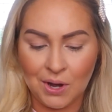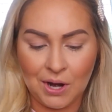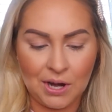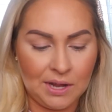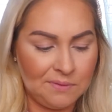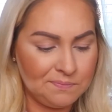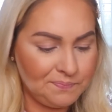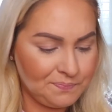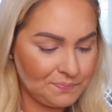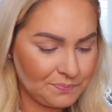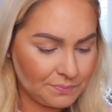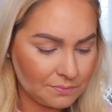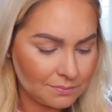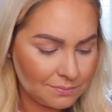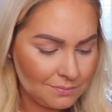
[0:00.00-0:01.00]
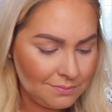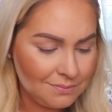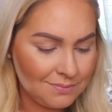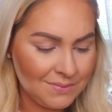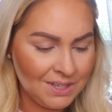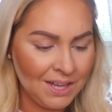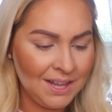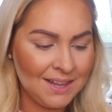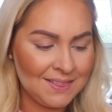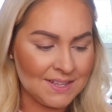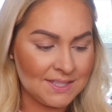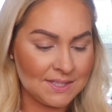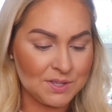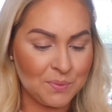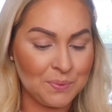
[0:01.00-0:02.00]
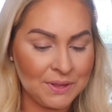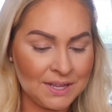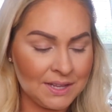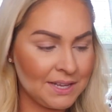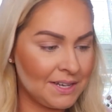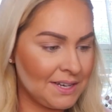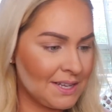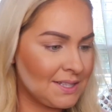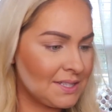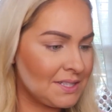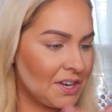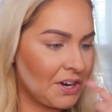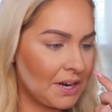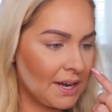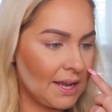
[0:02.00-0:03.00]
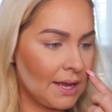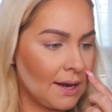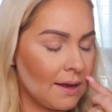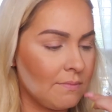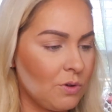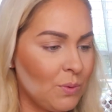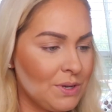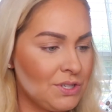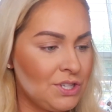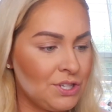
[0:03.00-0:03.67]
All right, this is completely unnecessary, and I'm going